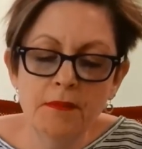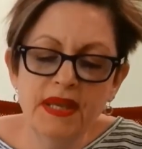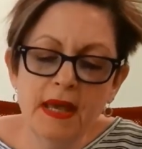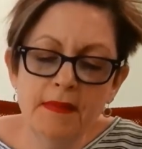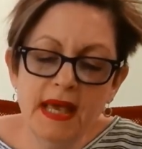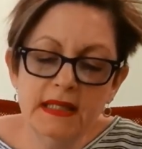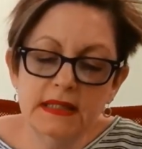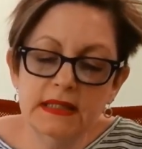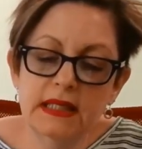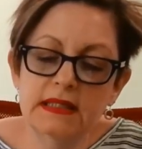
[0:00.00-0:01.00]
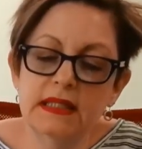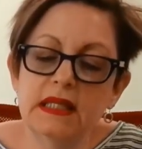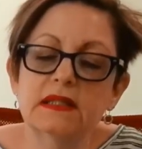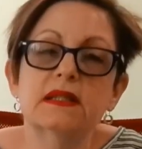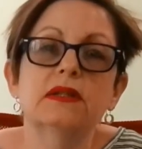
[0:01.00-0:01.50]
BMS is the
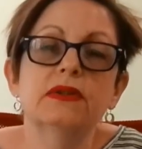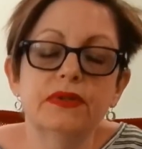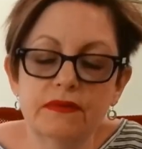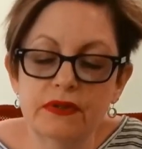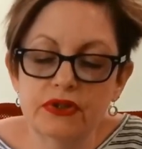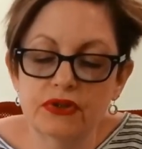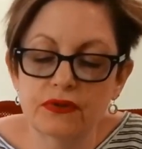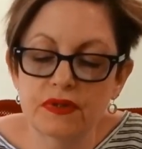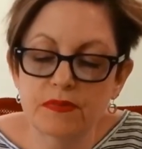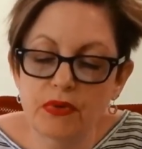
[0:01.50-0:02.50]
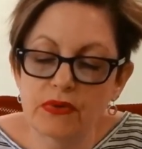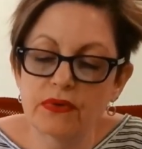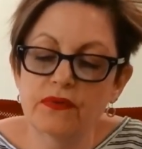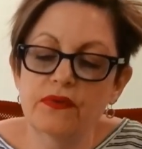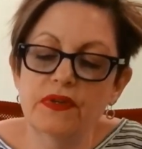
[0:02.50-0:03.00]
exclusive insurance
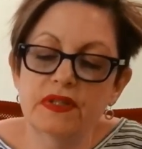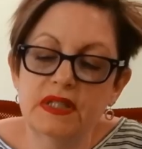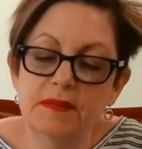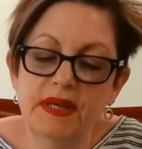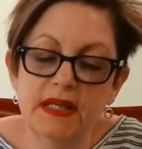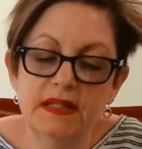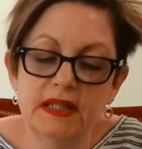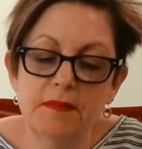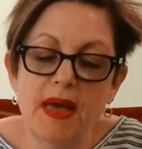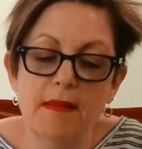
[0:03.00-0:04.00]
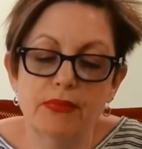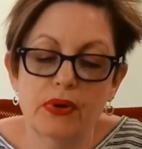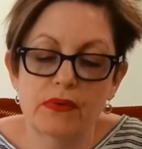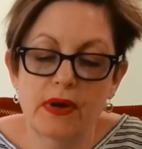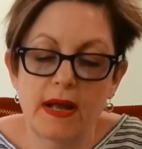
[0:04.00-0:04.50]
broker for the CPA CPAP
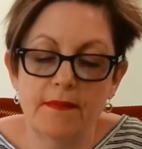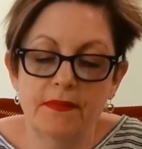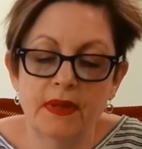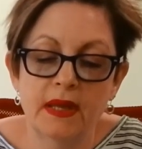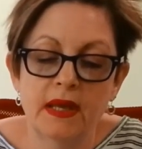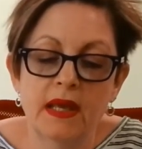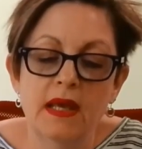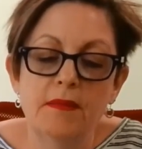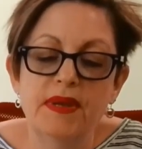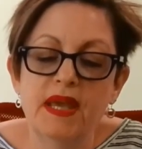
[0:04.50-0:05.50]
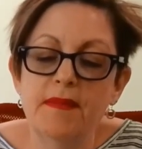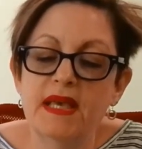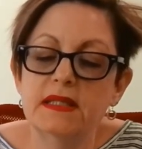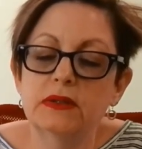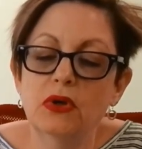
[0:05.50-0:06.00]
program.
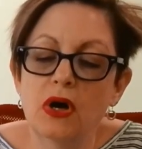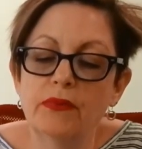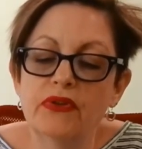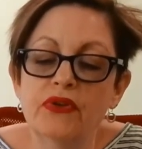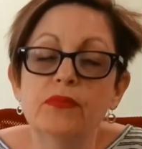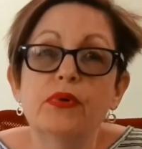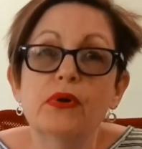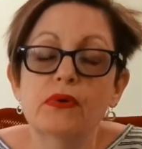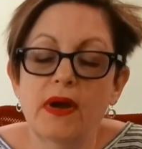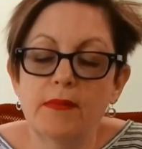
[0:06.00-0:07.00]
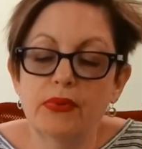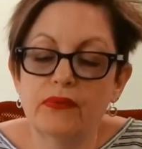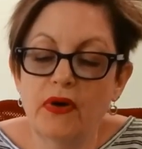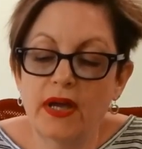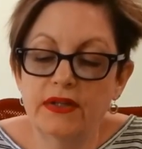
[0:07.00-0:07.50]
BMS, along with new program
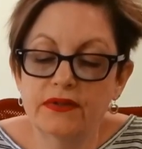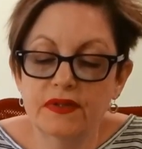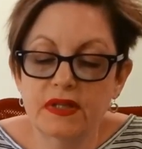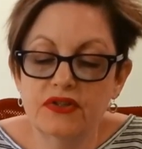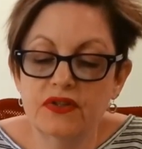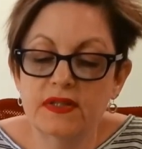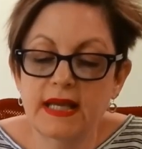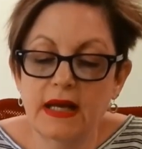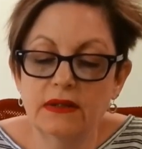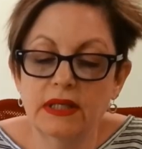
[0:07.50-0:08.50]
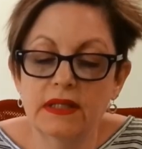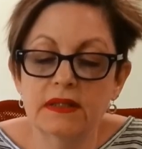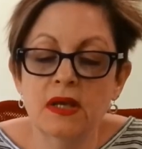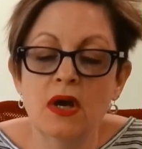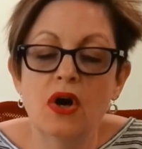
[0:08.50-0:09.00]
providers such as
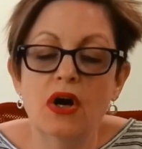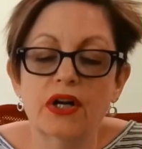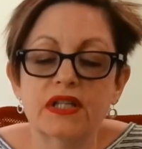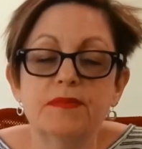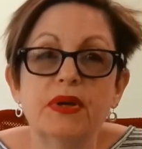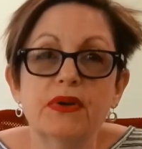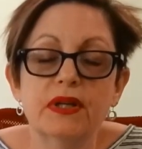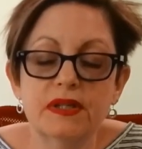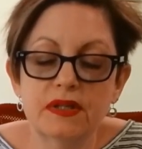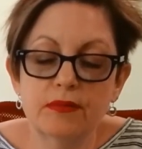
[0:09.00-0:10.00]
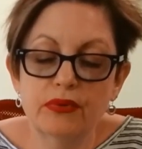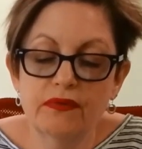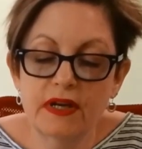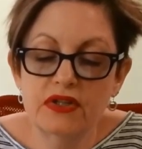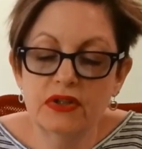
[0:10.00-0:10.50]
Gowlings, are experienced in
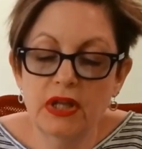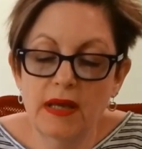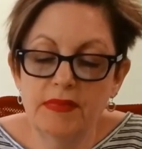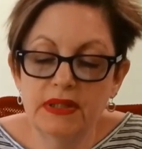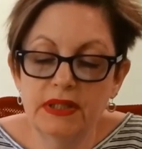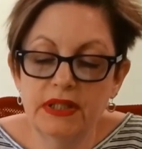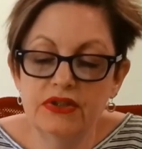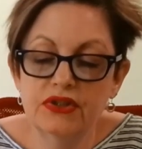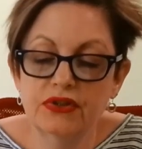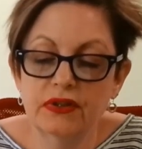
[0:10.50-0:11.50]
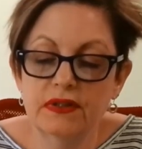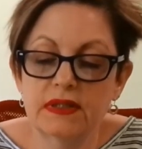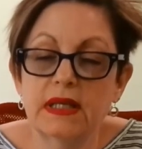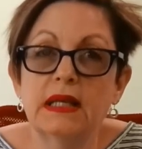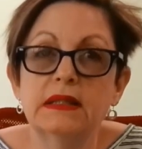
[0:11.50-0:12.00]
professional liability
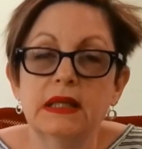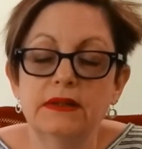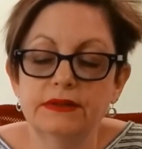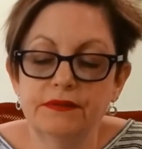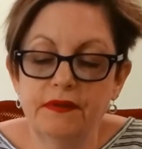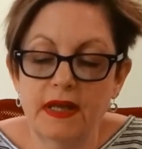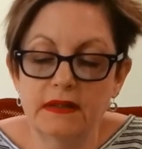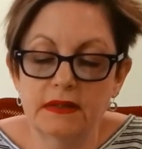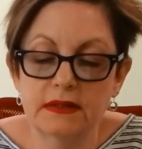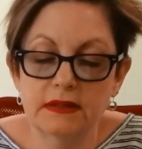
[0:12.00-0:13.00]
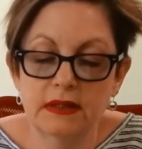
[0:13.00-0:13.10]
insurance and legal defense.